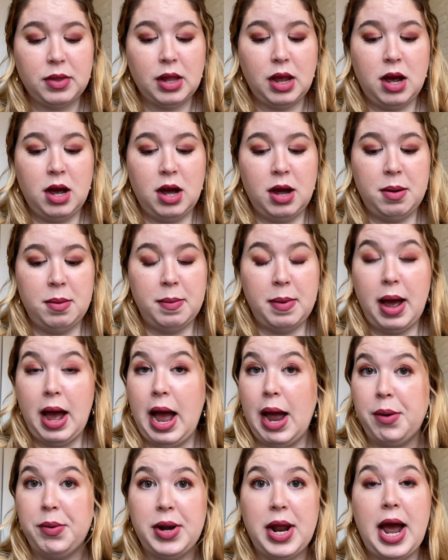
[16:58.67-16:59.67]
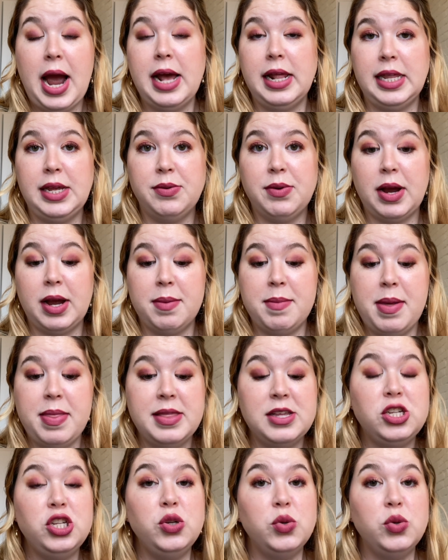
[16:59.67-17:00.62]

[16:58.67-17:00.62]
I would highly recommend this.